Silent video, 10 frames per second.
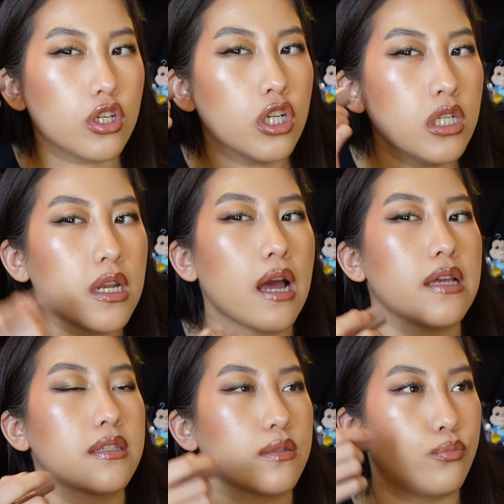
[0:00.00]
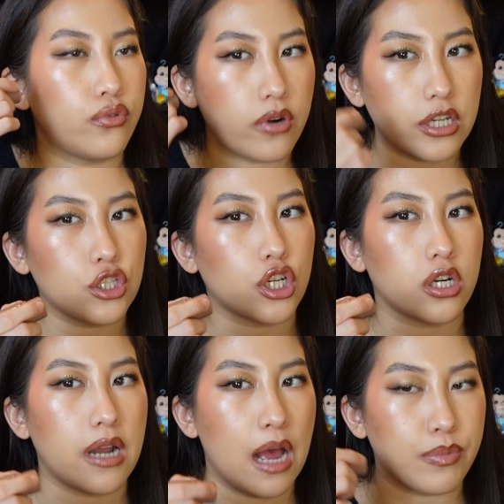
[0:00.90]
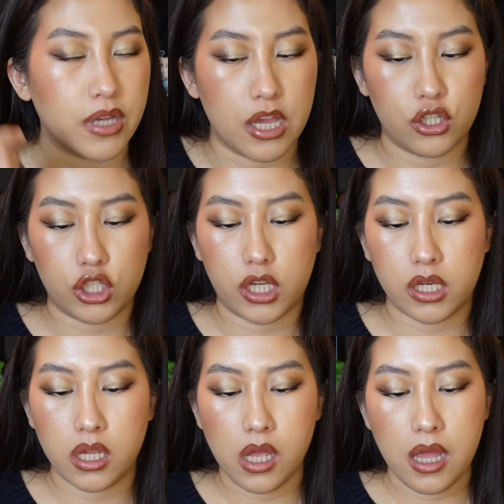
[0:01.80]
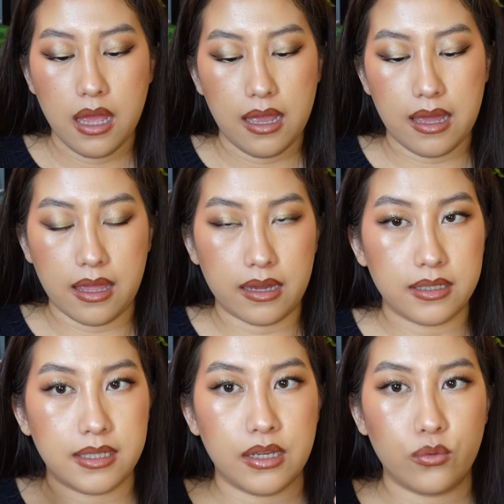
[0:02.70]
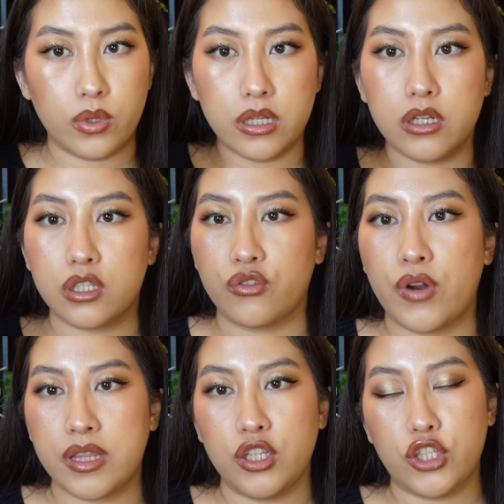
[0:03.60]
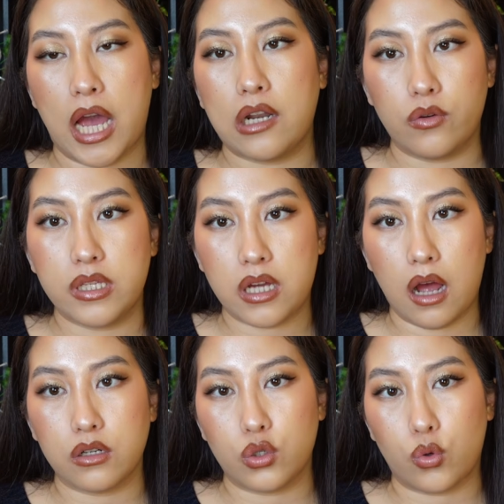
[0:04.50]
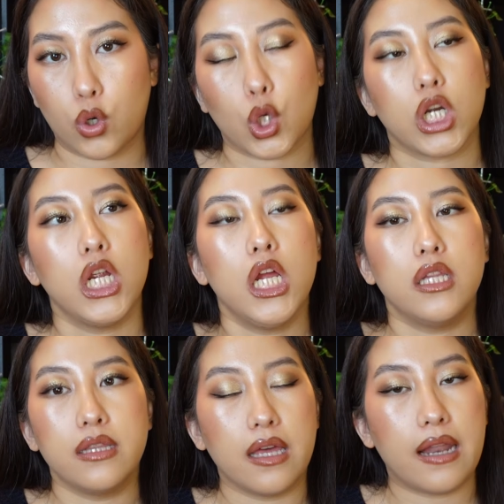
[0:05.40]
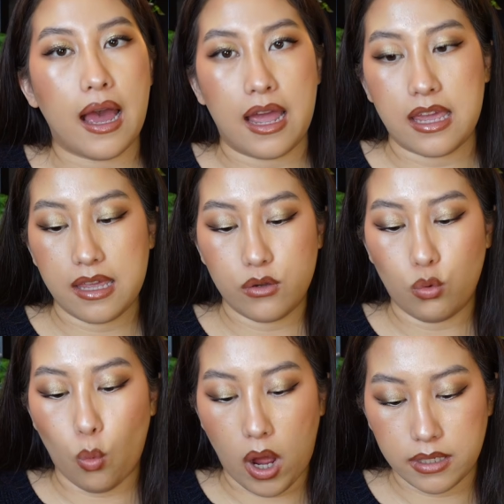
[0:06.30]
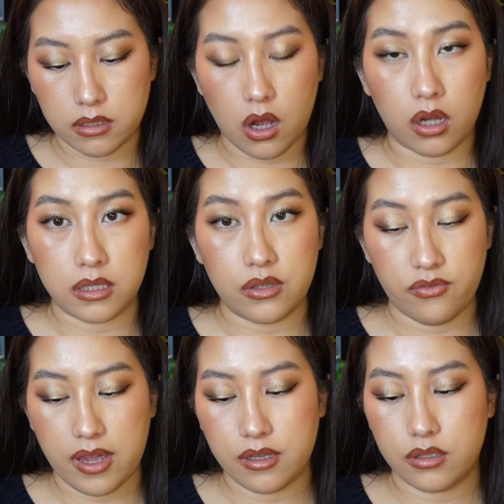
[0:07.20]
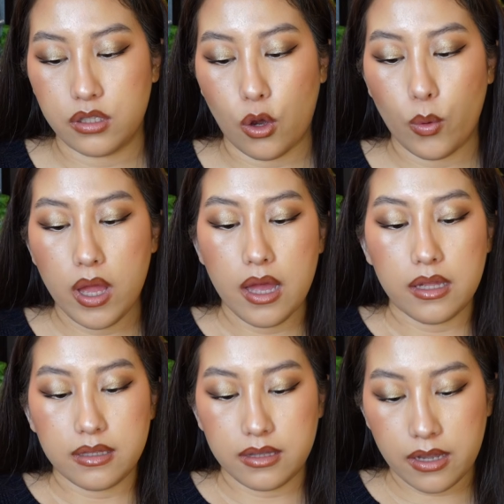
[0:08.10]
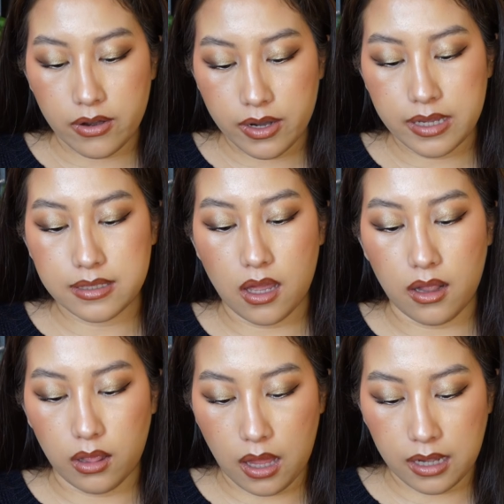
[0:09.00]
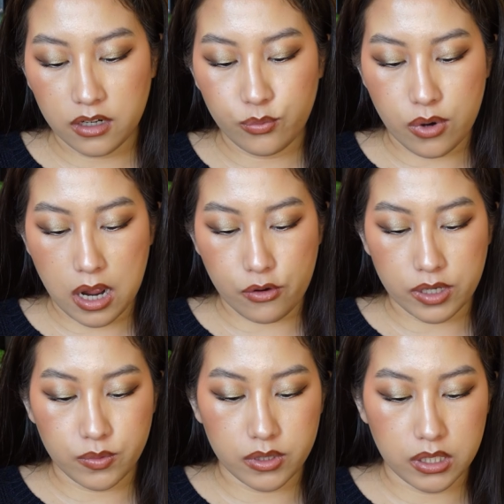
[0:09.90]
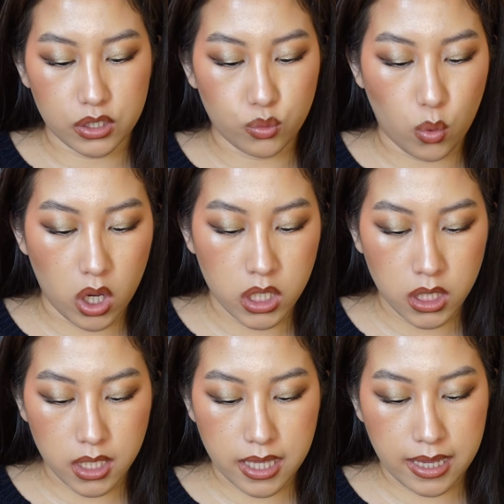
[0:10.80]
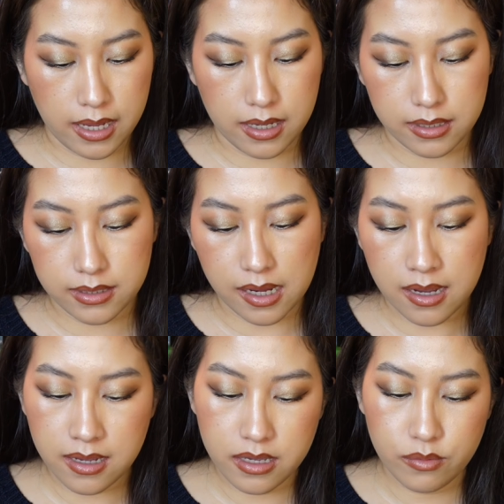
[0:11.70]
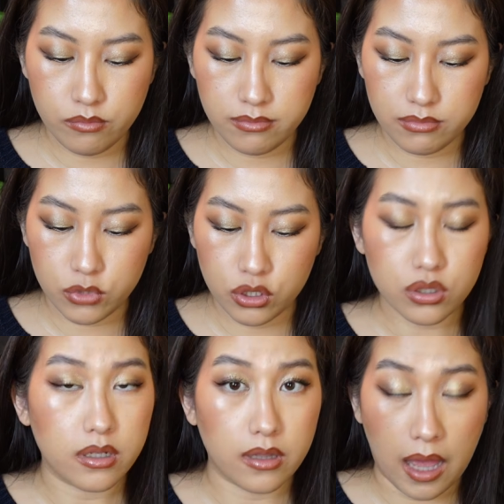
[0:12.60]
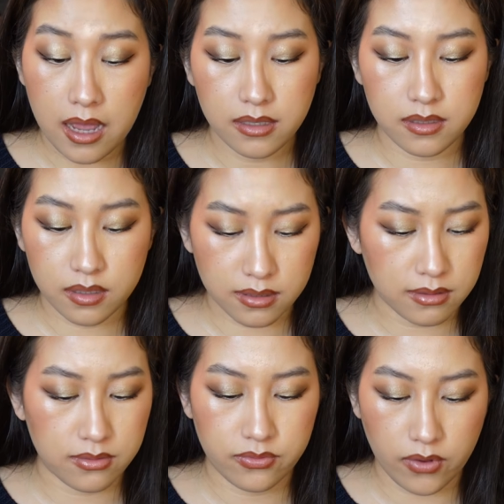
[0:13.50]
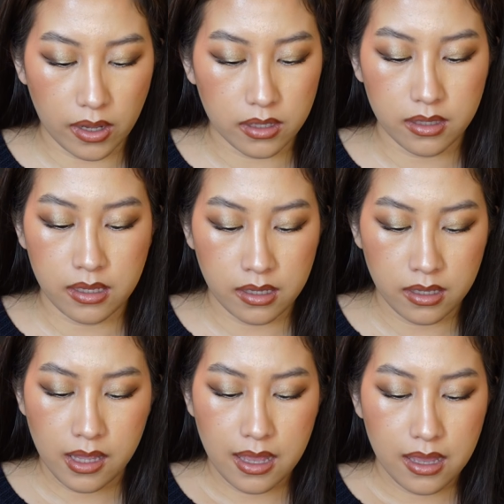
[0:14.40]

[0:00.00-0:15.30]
nice pressure application. And it really does create the shadow and the contour that I want on the face. So there is a lot of progress with this one and I'm just glad to finally